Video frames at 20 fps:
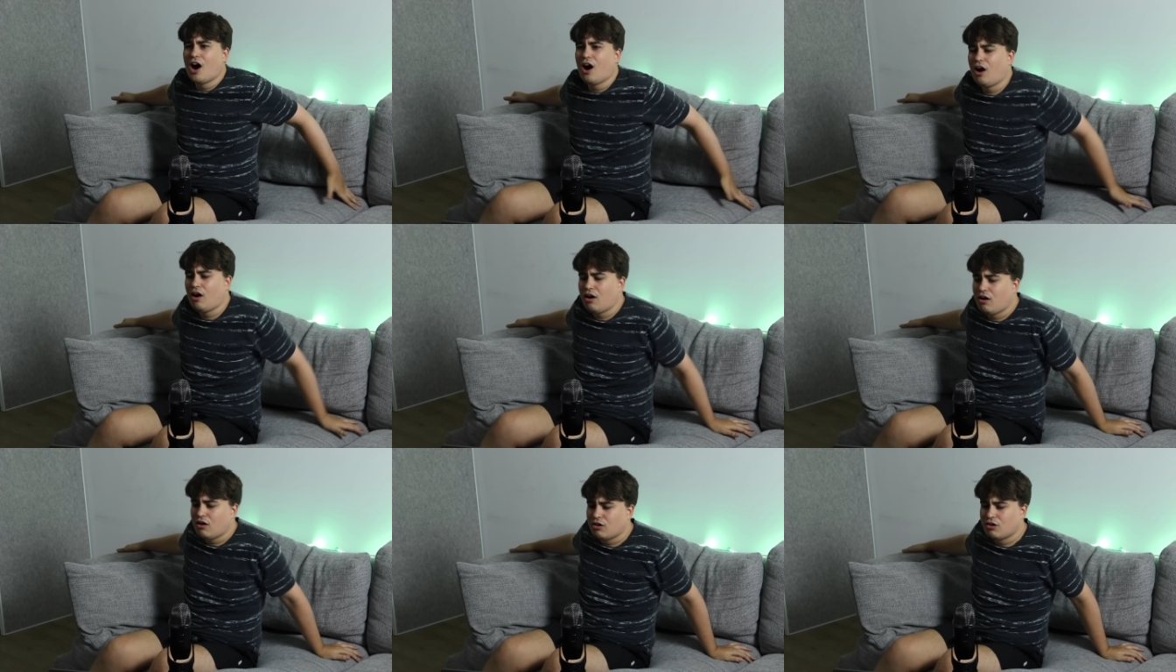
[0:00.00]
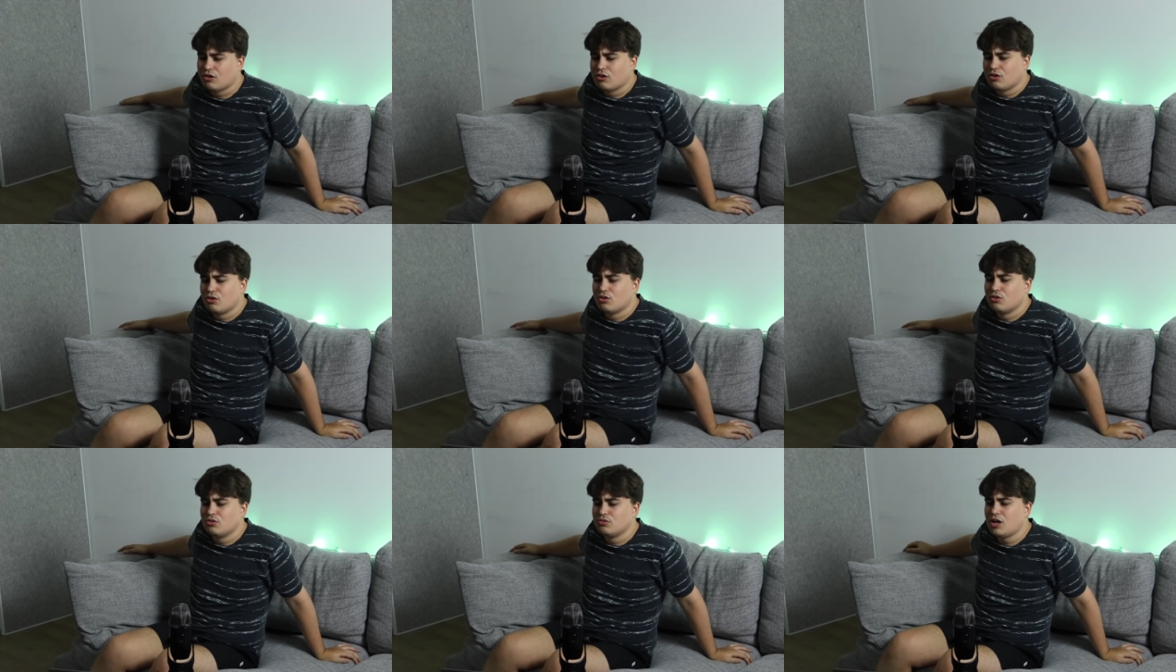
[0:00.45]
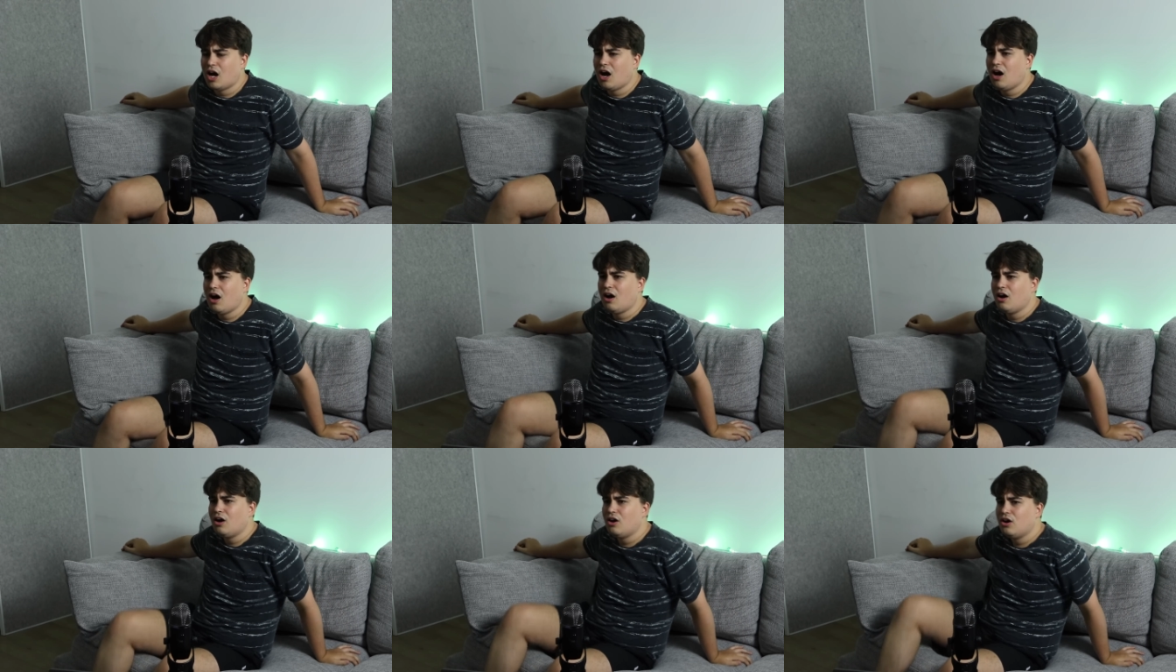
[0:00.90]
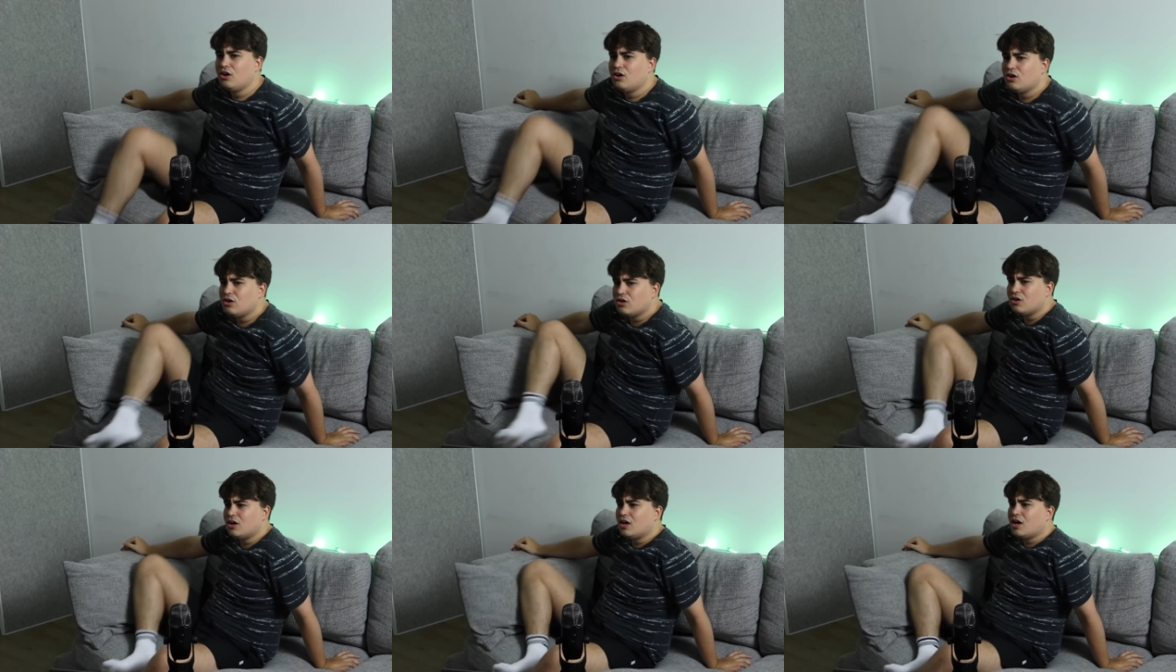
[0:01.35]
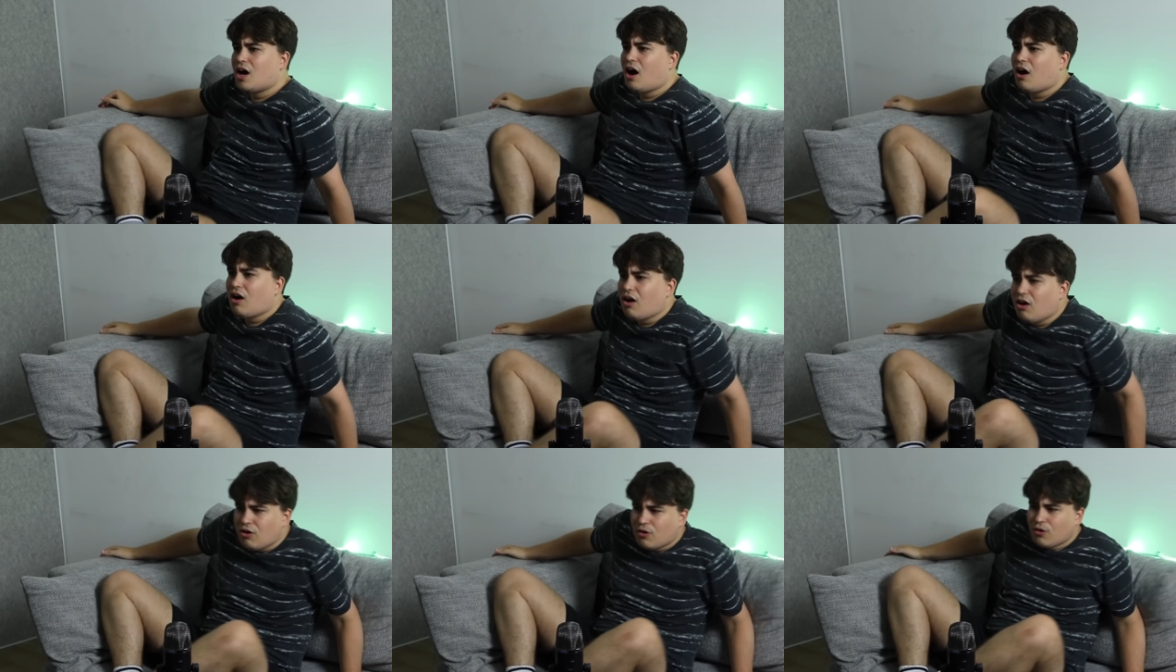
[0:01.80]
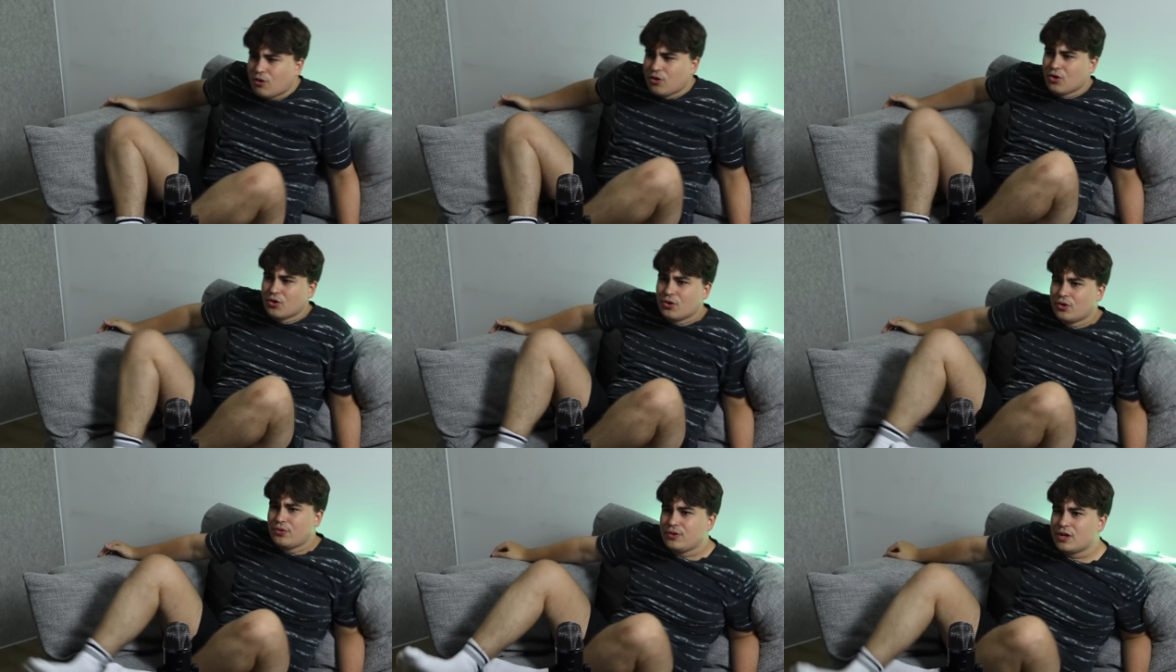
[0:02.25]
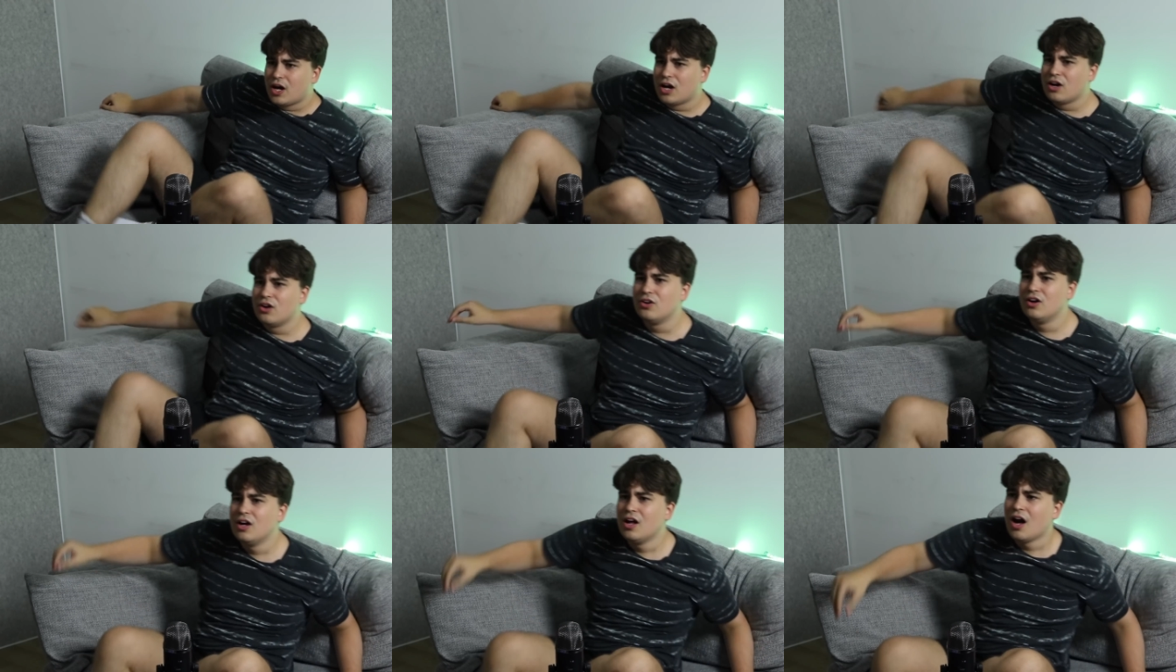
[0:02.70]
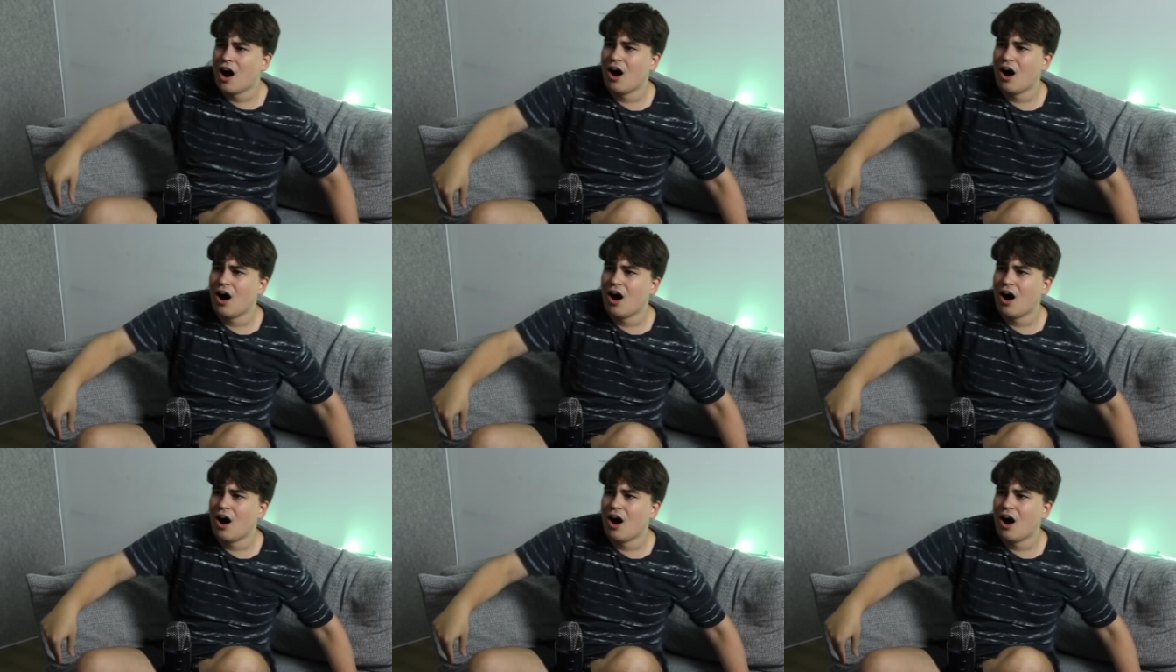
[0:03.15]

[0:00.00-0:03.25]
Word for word: oh no! Oh no!